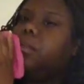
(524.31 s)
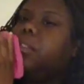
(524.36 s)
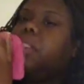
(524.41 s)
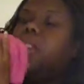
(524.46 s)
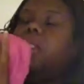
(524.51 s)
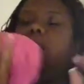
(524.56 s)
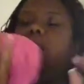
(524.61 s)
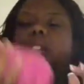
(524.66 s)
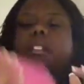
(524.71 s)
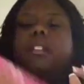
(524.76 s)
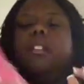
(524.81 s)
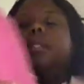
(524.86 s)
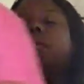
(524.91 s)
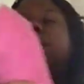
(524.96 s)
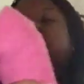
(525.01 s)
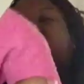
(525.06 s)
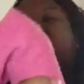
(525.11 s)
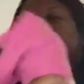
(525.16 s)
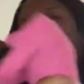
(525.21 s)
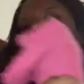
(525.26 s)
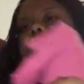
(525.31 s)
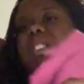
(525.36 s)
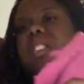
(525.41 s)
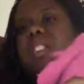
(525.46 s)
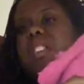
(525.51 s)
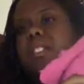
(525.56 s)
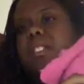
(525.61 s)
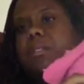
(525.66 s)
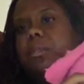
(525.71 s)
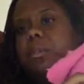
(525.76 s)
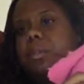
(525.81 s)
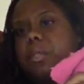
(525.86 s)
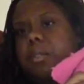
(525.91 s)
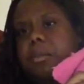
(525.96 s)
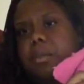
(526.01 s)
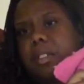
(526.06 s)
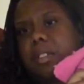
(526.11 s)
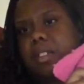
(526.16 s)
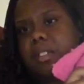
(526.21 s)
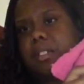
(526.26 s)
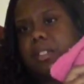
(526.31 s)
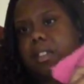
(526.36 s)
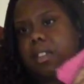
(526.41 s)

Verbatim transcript: That's another reason why I haven't really been,